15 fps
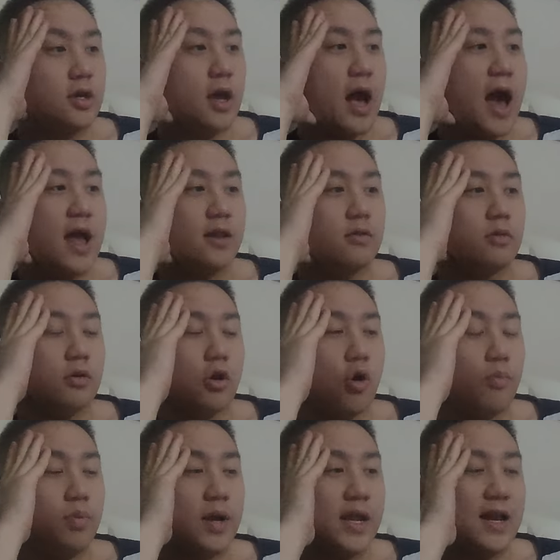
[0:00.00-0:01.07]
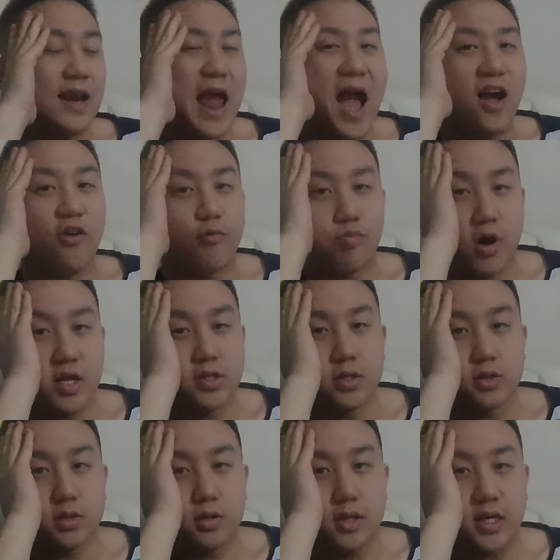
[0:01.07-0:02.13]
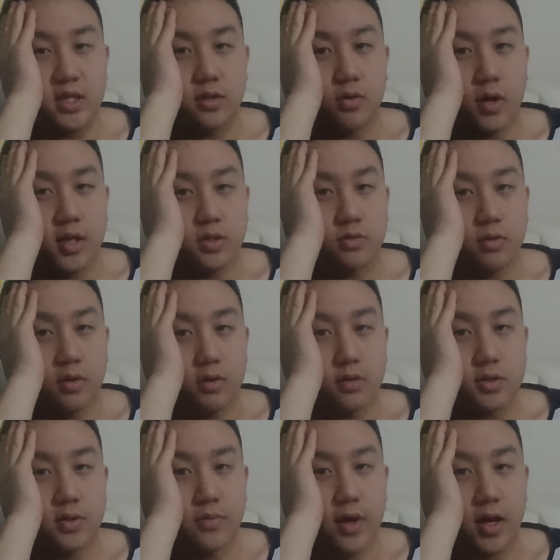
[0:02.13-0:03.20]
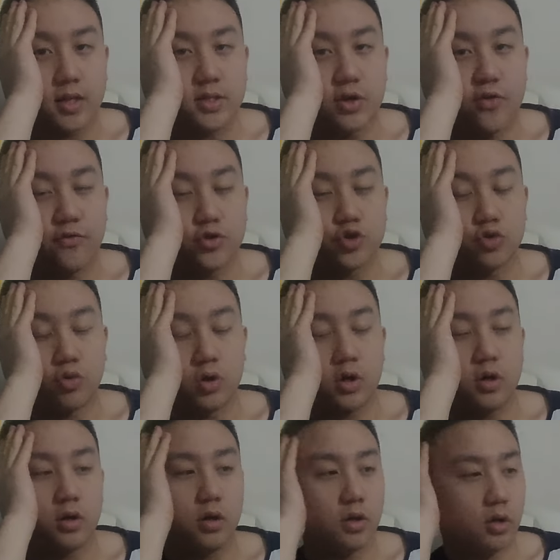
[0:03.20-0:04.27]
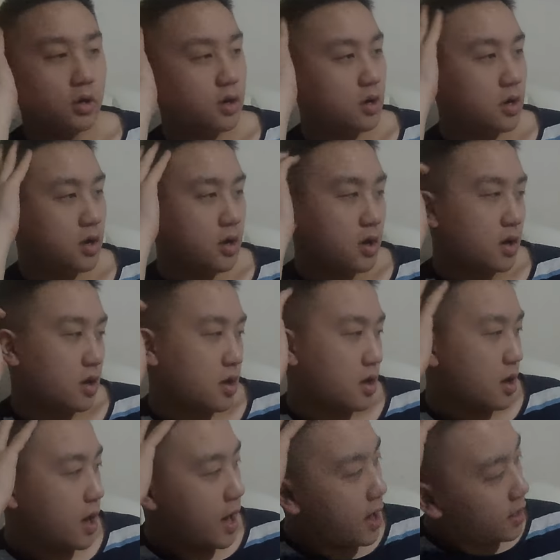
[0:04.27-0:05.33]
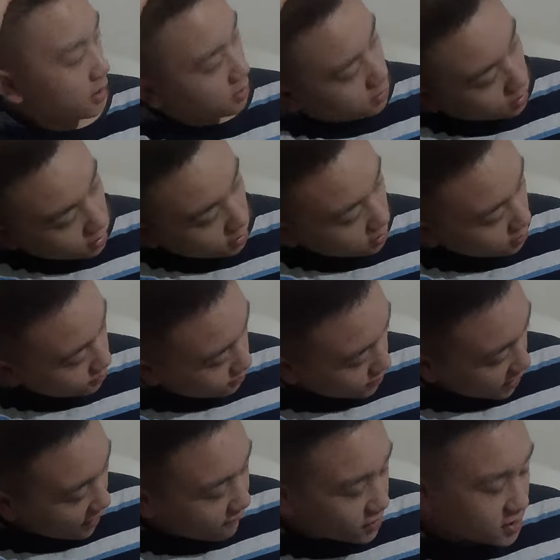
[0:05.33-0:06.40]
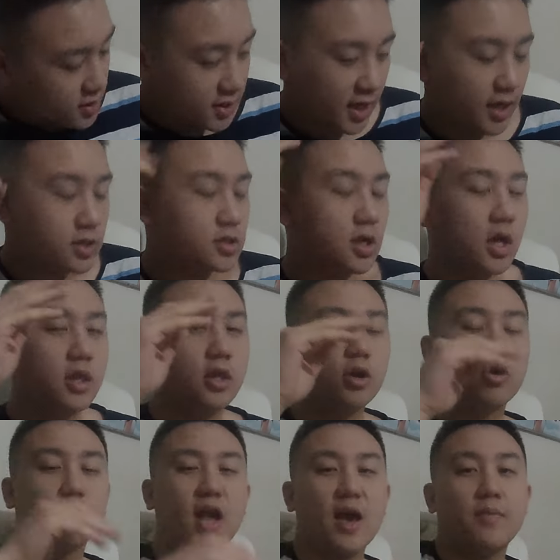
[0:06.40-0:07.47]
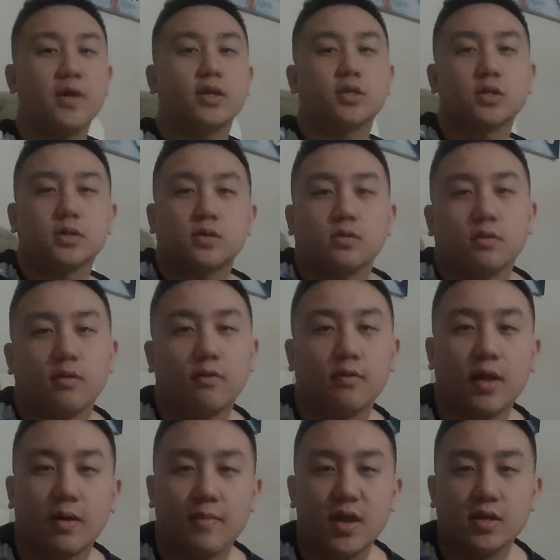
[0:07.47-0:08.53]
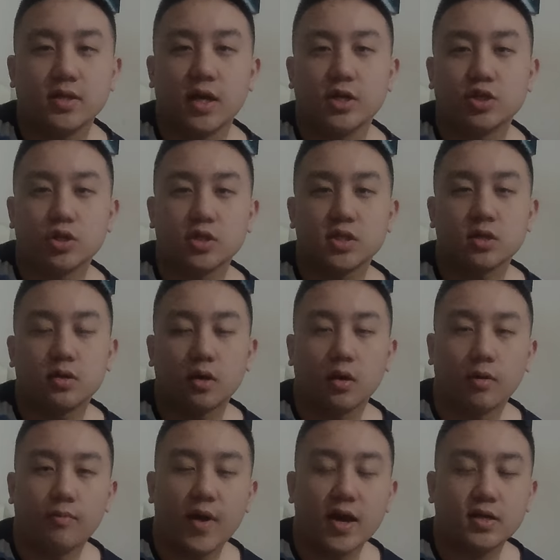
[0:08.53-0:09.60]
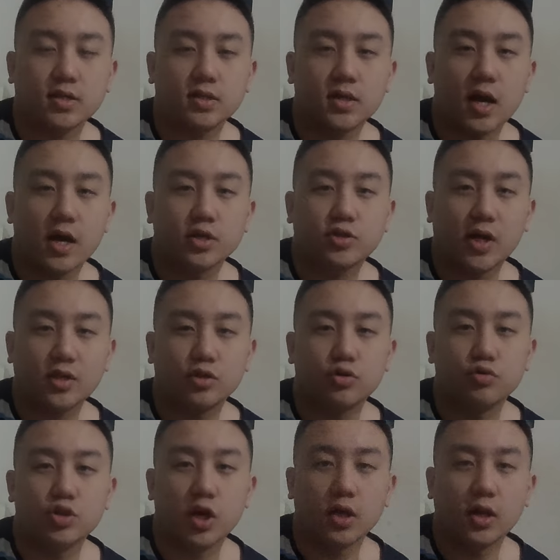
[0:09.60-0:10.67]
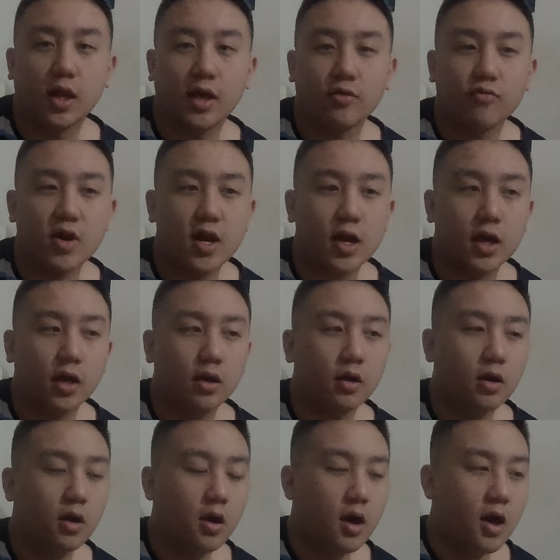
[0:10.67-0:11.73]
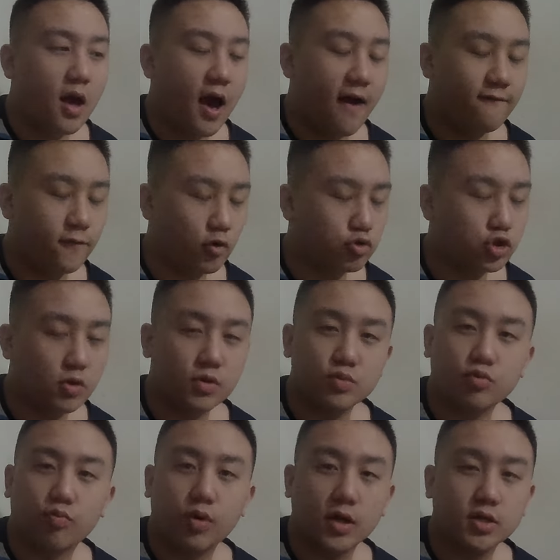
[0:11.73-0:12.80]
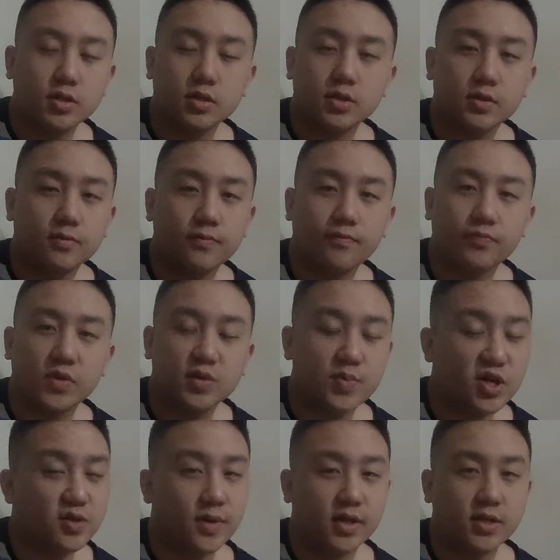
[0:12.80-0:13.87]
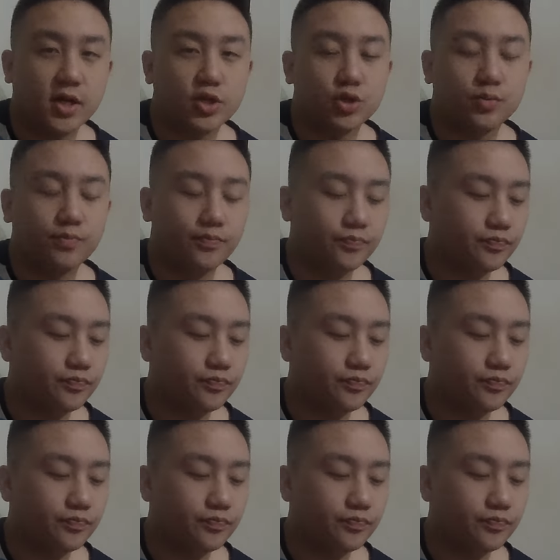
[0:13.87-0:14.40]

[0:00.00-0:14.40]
had complete lack of presence. That's something I can tell you for sure. And ever since I started the good habits, like meditations, exercise, gratitude journaling, reading, I feel so much more present, especially meditation.